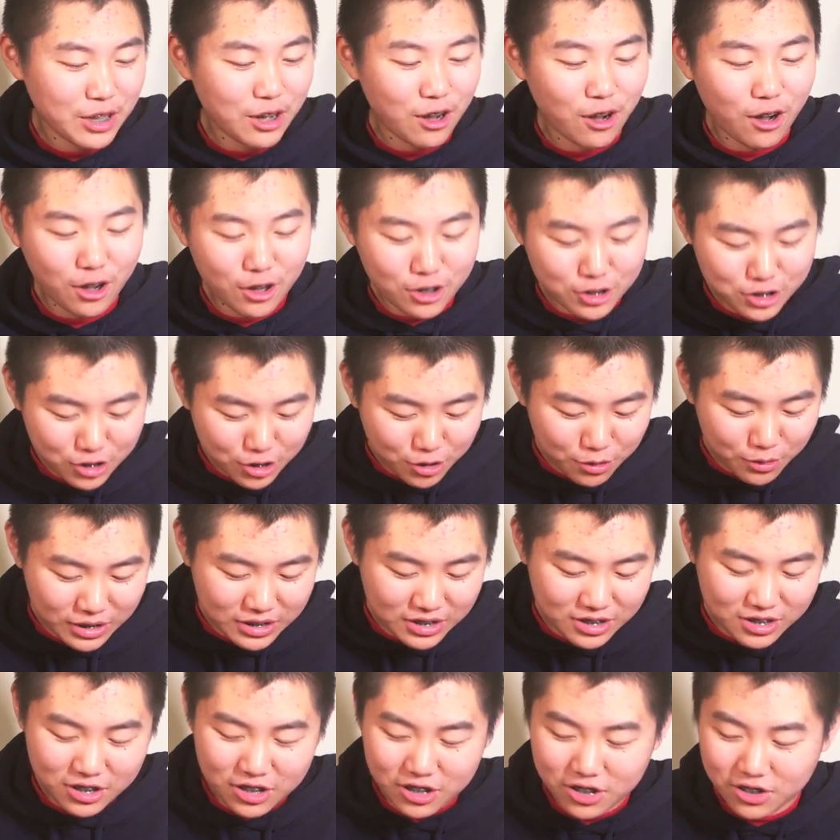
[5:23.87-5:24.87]
Also,
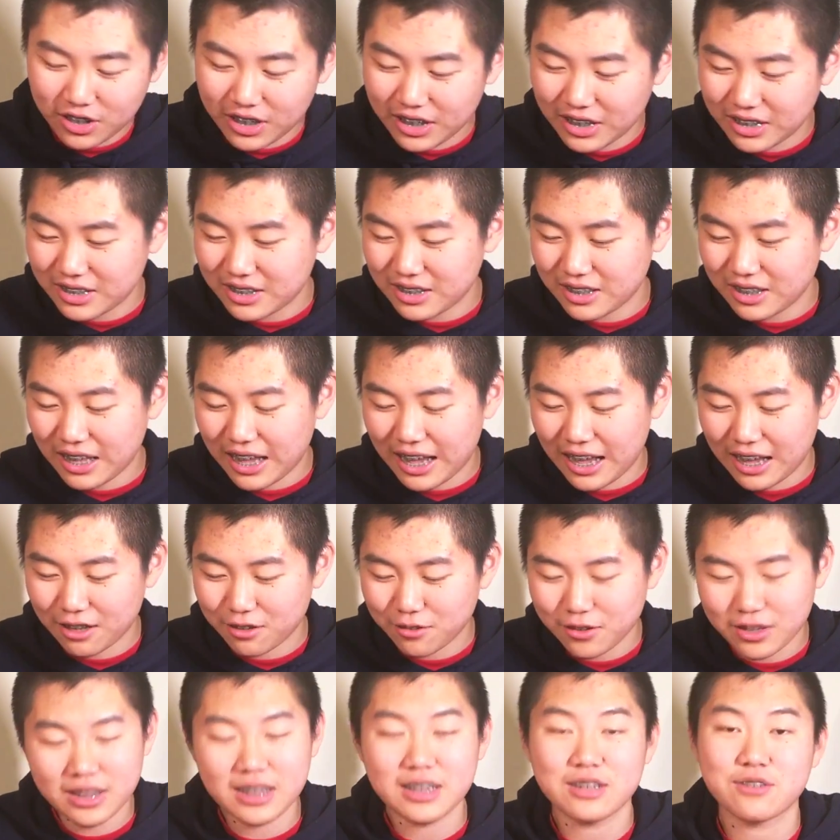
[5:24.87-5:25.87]
what's new is that,
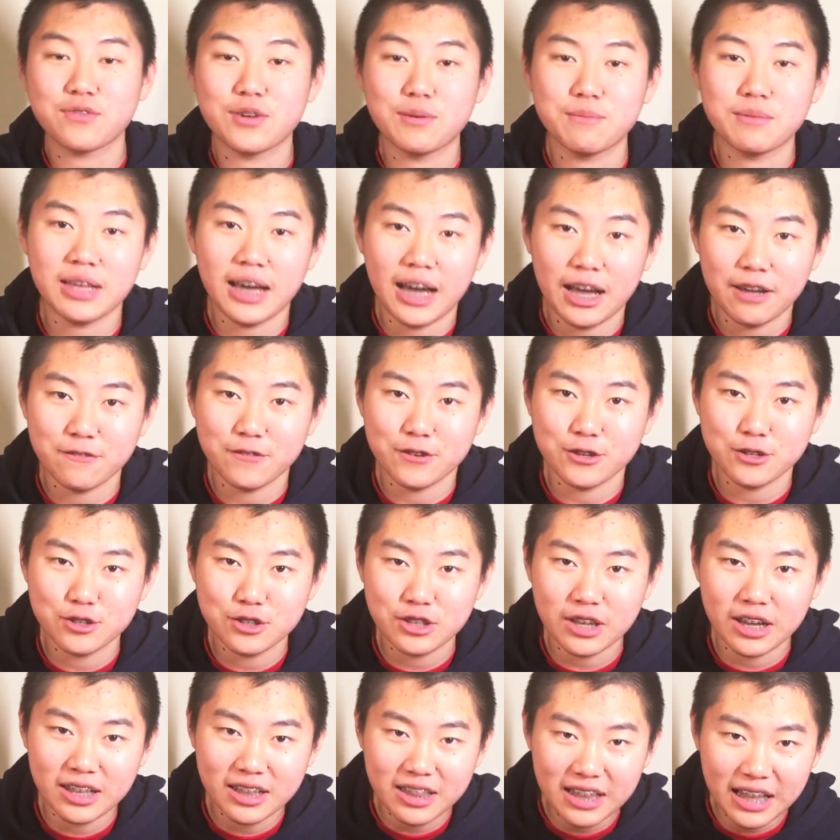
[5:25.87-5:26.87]
well, this is from the iPhone
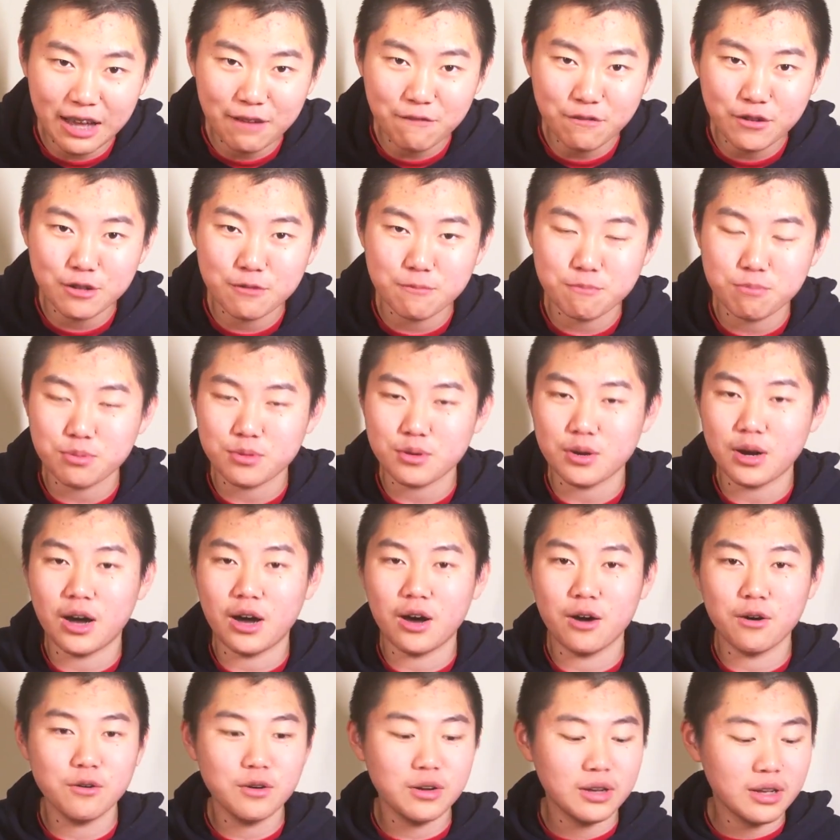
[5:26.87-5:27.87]
11
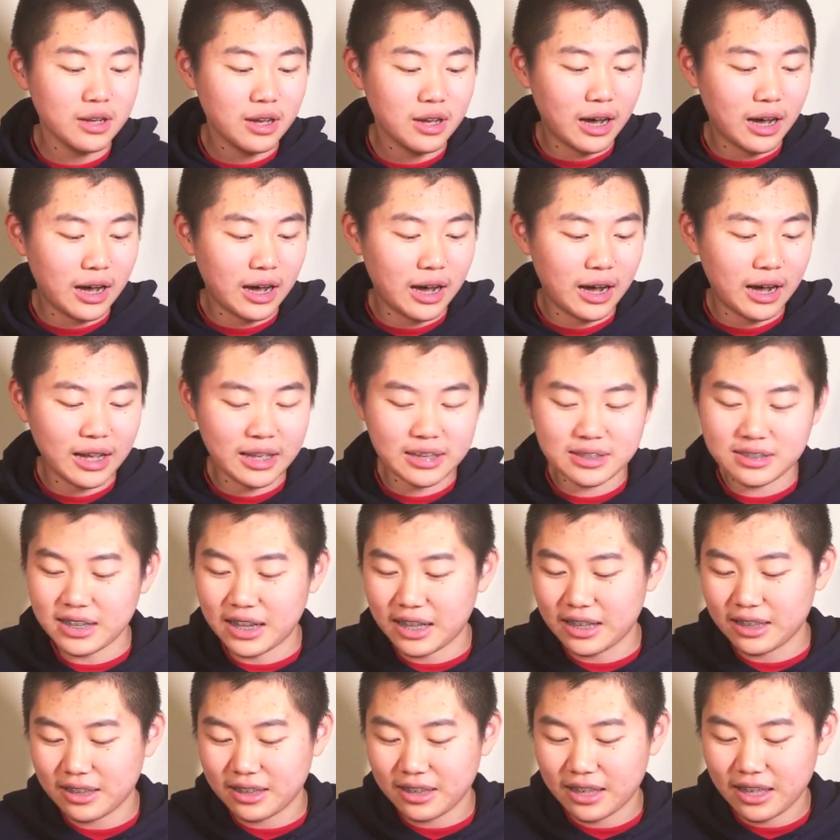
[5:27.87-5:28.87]
Pro, is
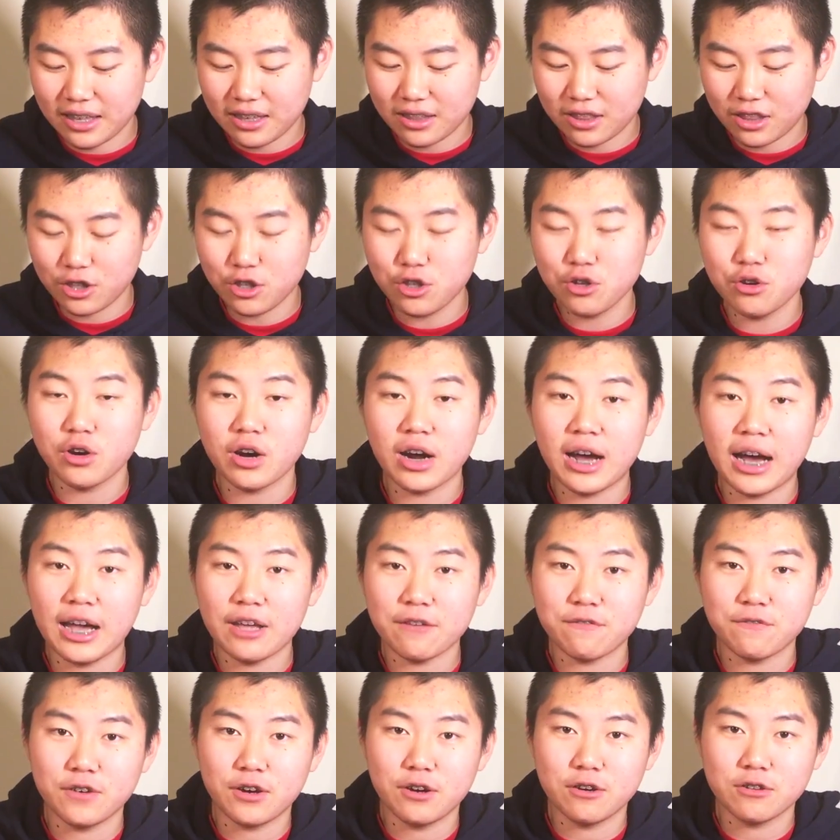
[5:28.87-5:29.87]
that the newer
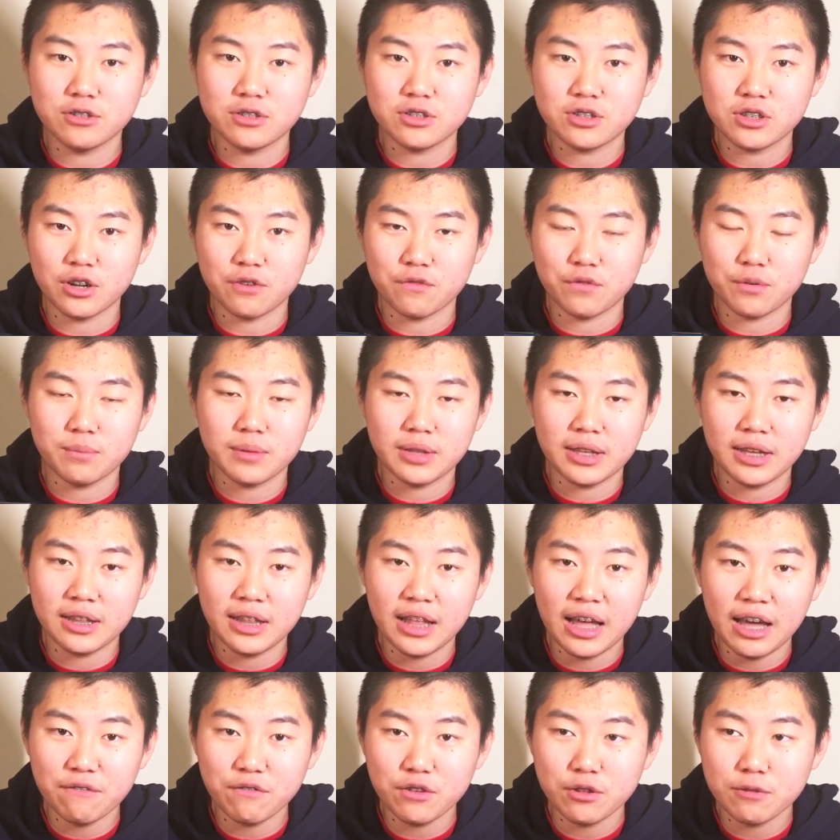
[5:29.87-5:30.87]
iPhones, starting from the
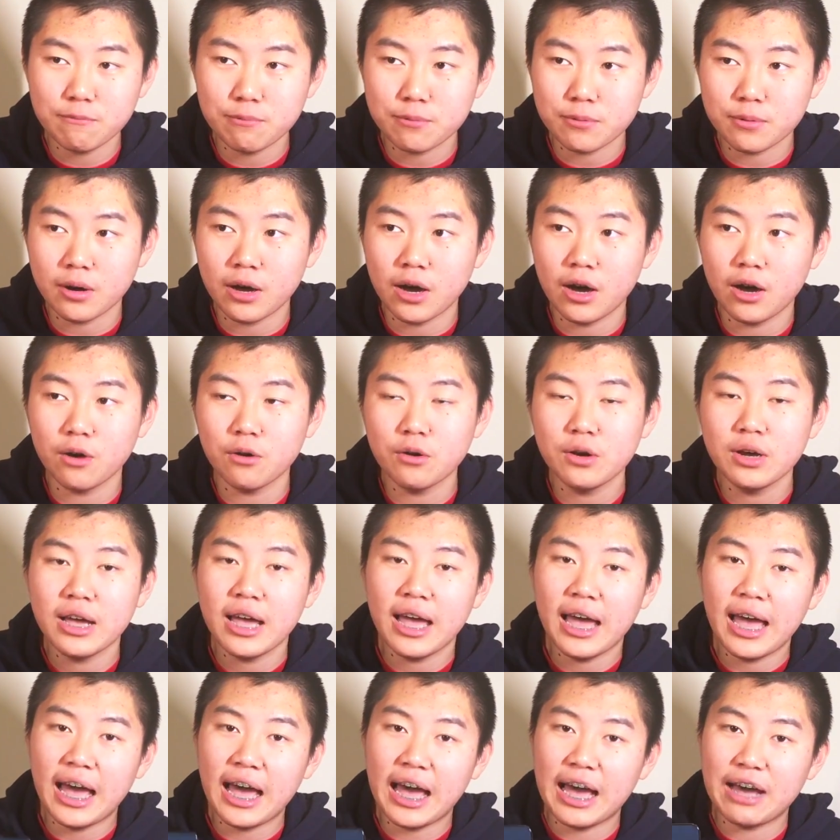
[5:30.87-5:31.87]
11 Pro,
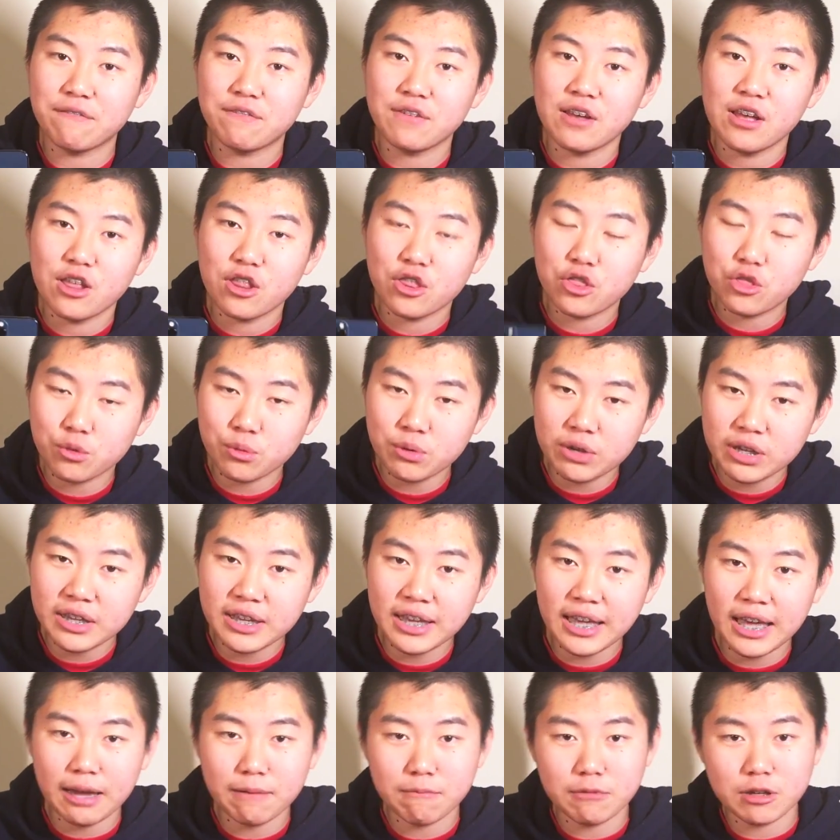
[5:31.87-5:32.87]
have 3
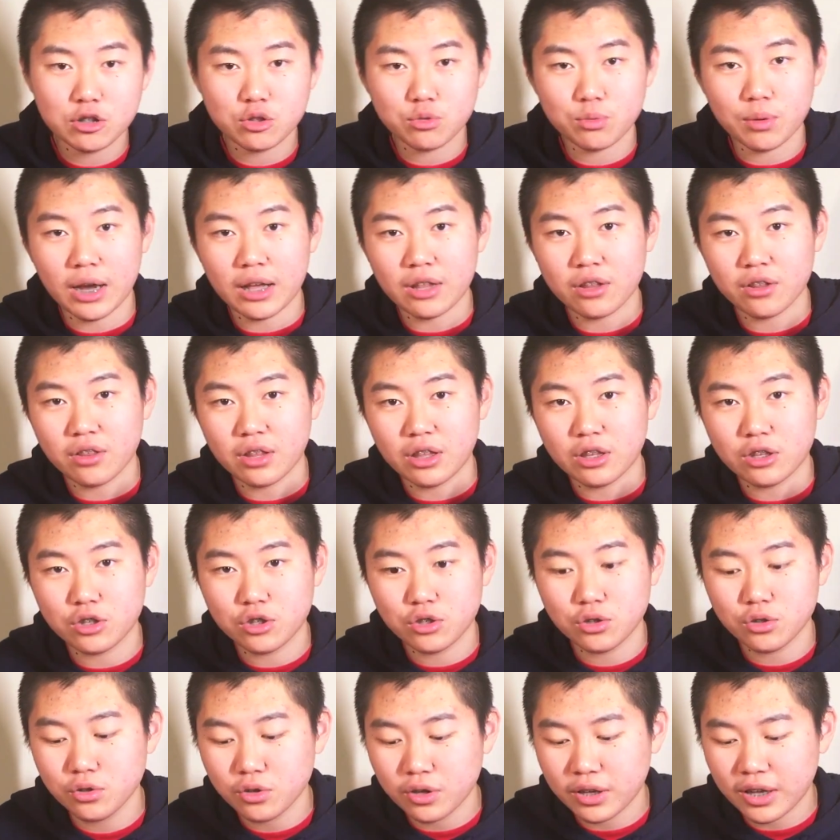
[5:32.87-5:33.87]
cameras rather than
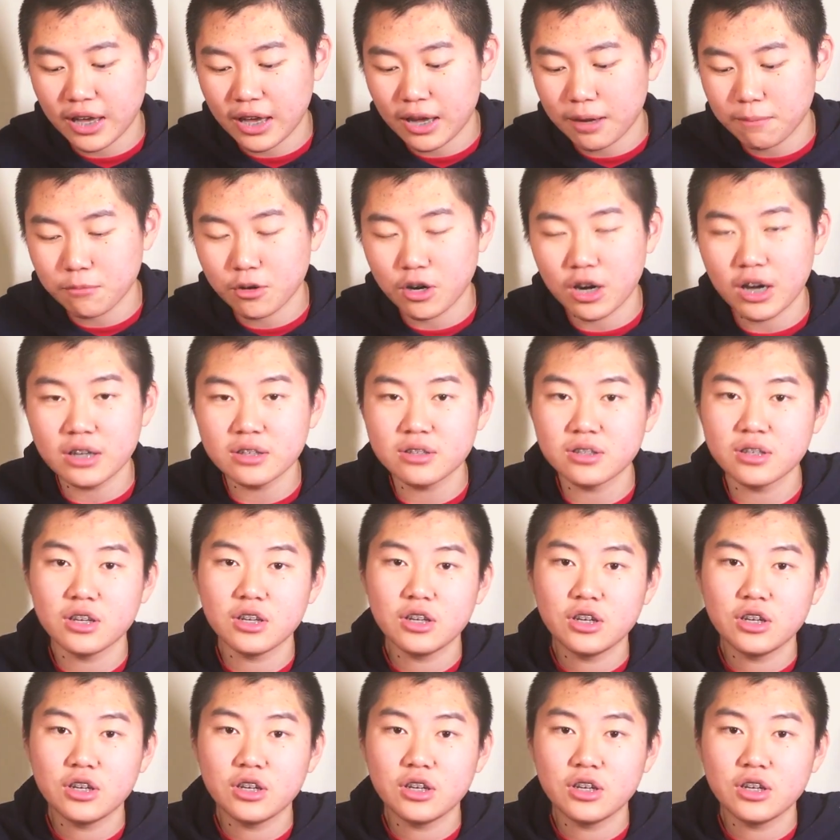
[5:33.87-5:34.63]
2 cameras.